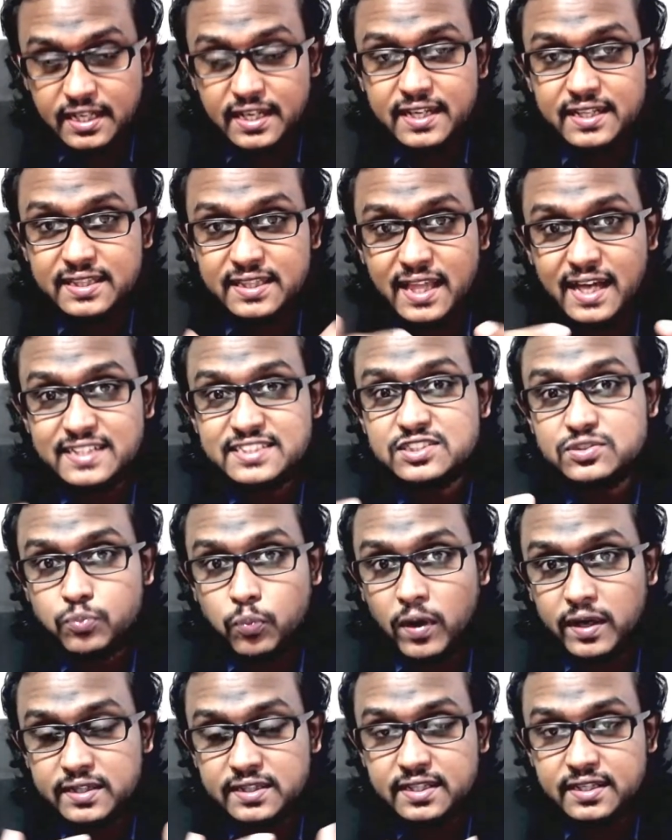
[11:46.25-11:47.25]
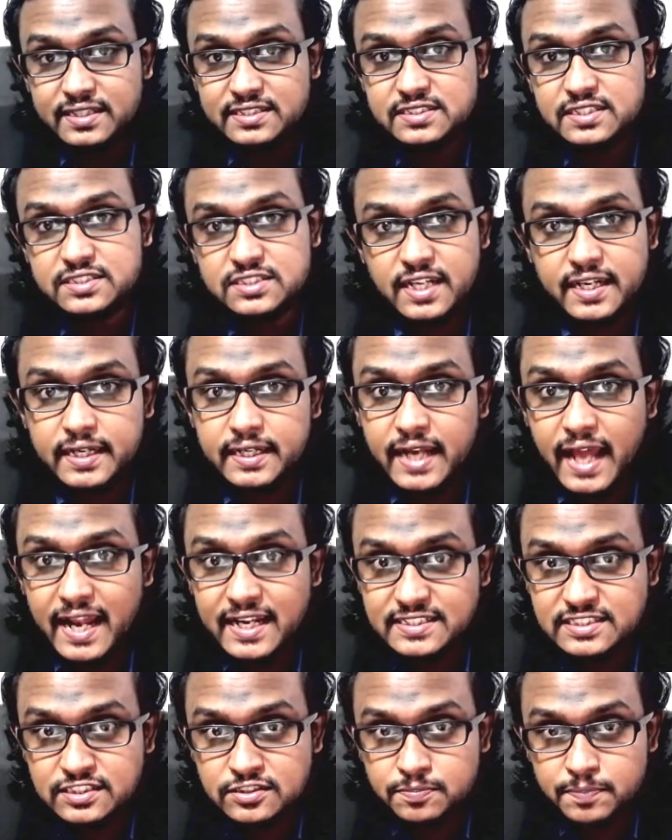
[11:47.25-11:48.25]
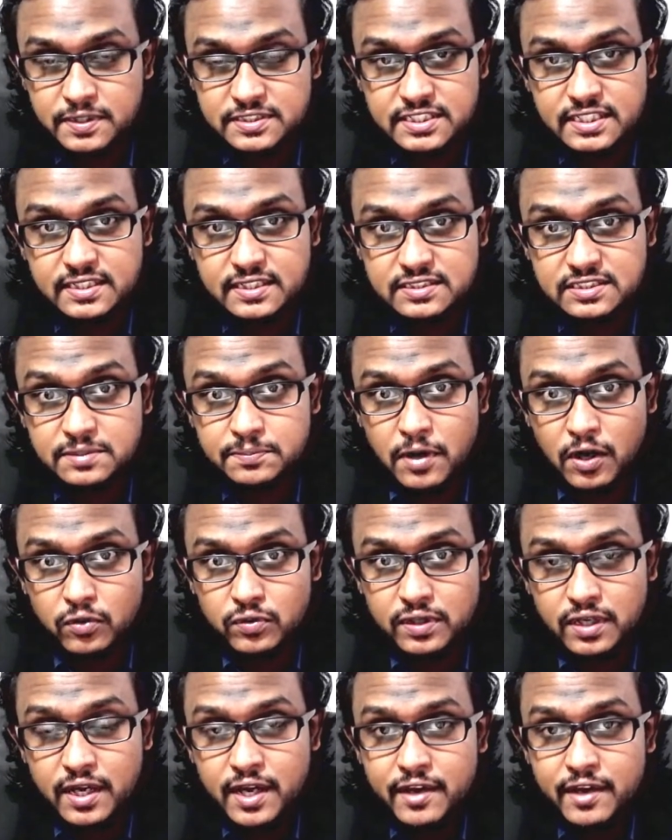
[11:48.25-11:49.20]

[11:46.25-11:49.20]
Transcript: That's what the research and analysis project is about.